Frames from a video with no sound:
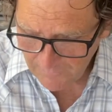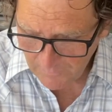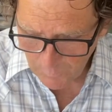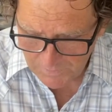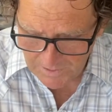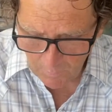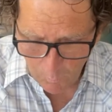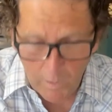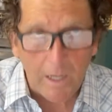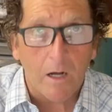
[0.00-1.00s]
It works out
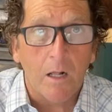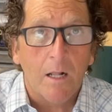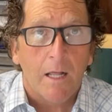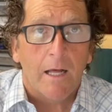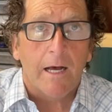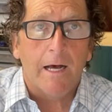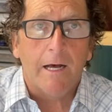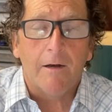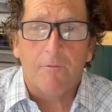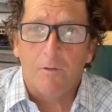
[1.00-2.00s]
well
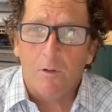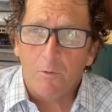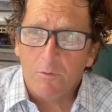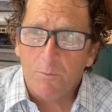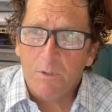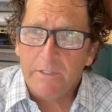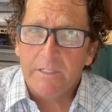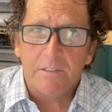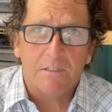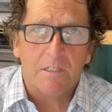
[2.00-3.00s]
for the local
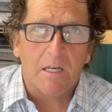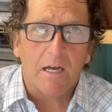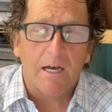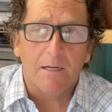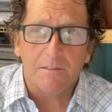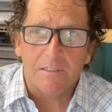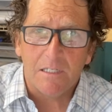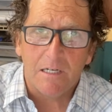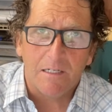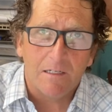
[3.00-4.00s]
communities. It's
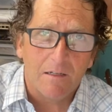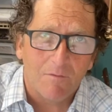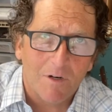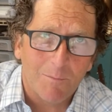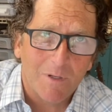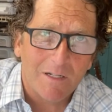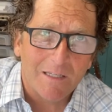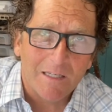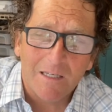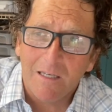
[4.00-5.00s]
done environmentally